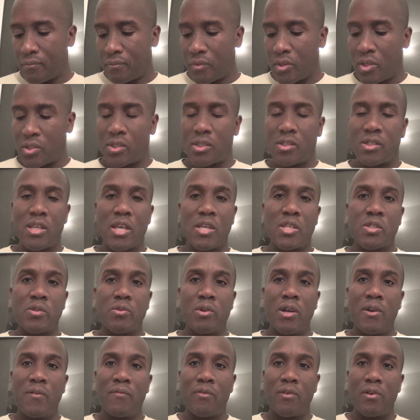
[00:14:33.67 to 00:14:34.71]
this
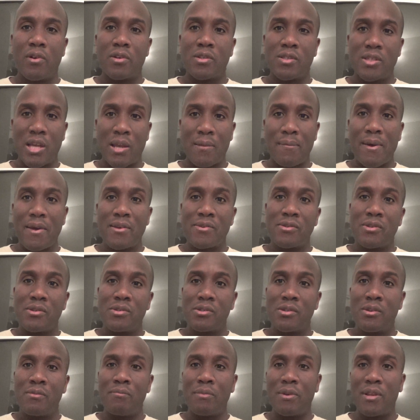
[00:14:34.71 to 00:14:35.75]
accessory for the Sega Master
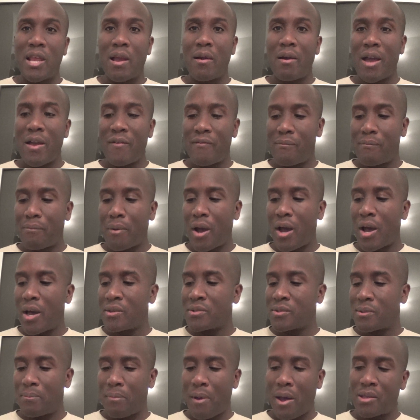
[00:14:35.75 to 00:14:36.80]
System, but now I have a
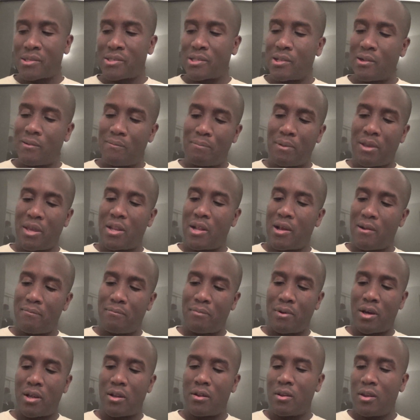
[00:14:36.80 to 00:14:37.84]
box. The box is a little beat up,
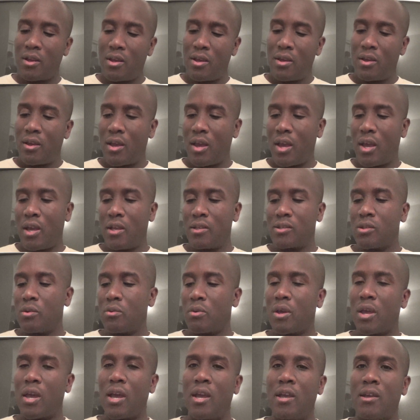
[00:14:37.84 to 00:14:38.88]
but hey, it's
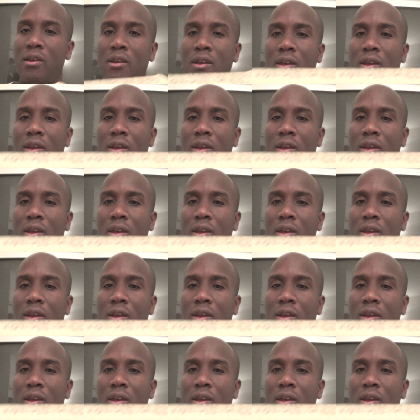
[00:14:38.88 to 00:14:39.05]
okay.